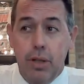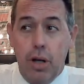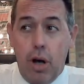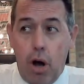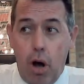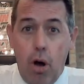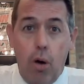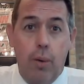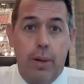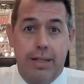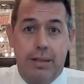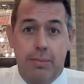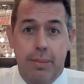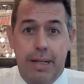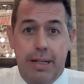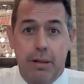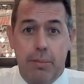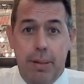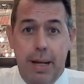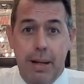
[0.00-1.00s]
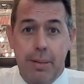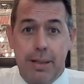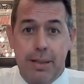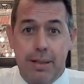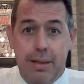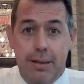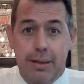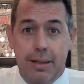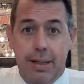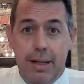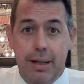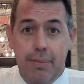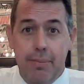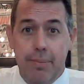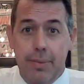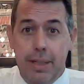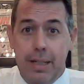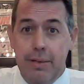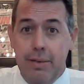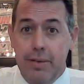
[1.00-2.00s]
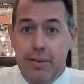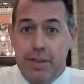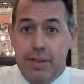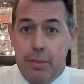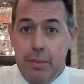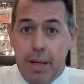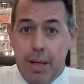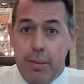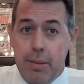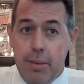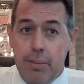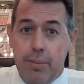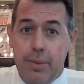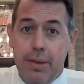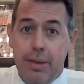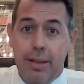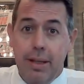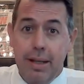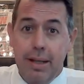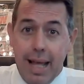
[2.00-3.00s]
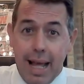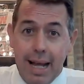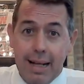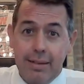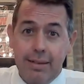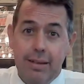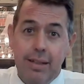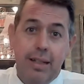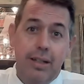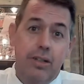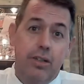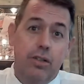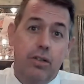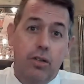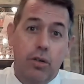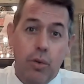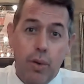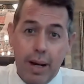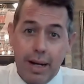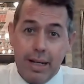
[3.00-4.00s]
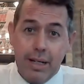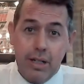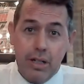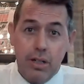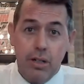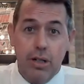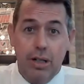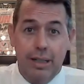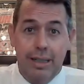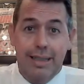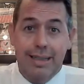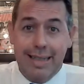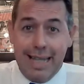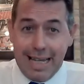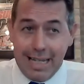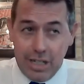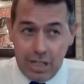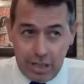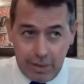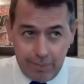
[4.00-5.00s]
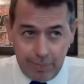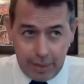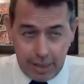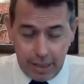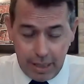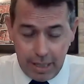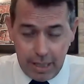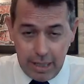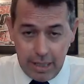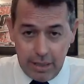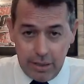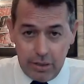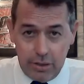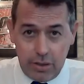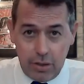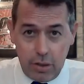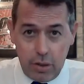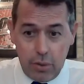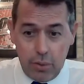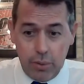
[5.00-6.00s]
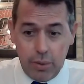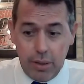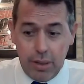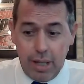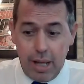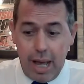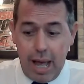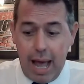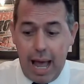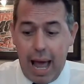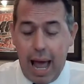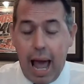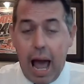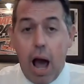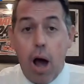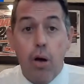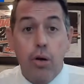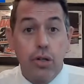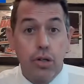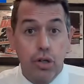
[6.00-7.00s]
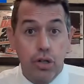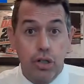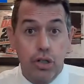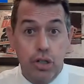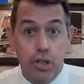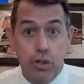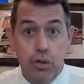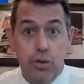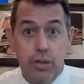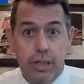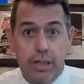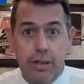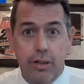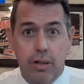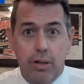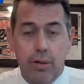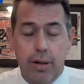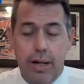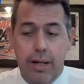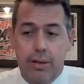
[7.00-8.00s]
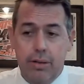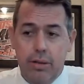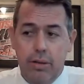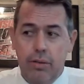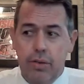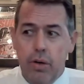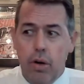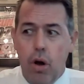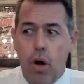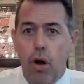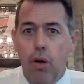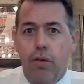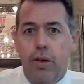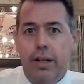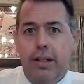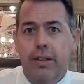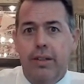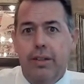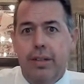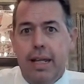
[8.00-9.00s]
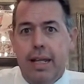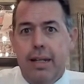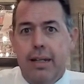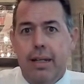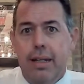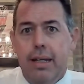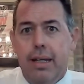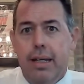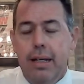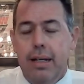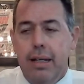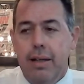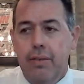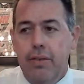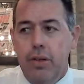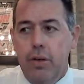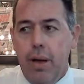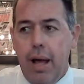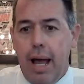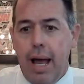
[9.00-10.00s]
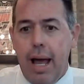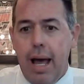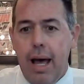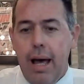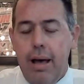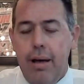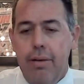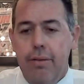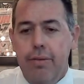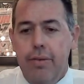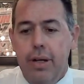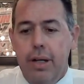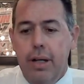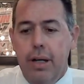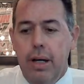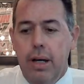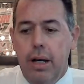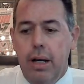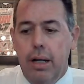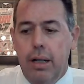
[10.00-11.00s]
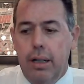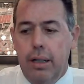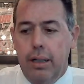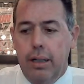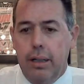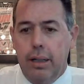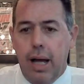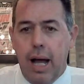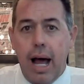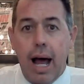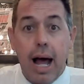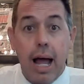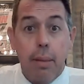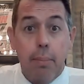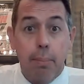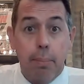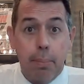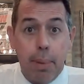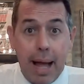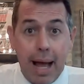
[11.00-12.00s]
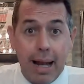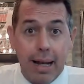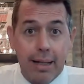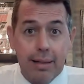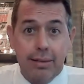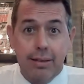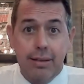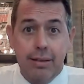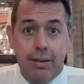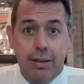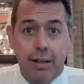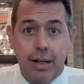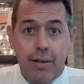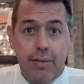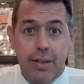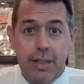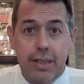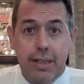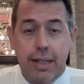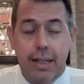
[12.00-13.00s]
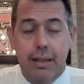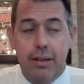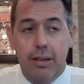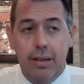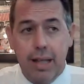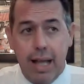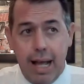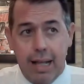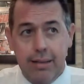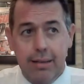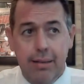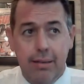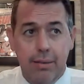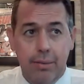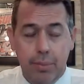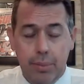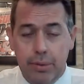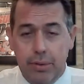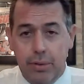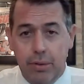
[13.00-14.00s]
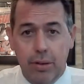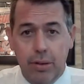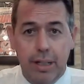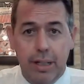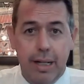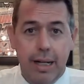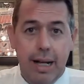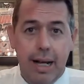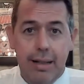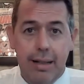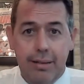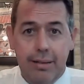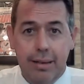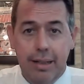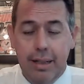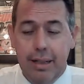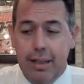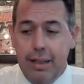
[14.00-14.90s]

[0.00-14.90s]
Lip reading: always make your payments on time, even if it's the minimum. The next is credit utilization. So how you're using your credit. So if you're overextended, if you have high balances on everything, that's what they're looking at is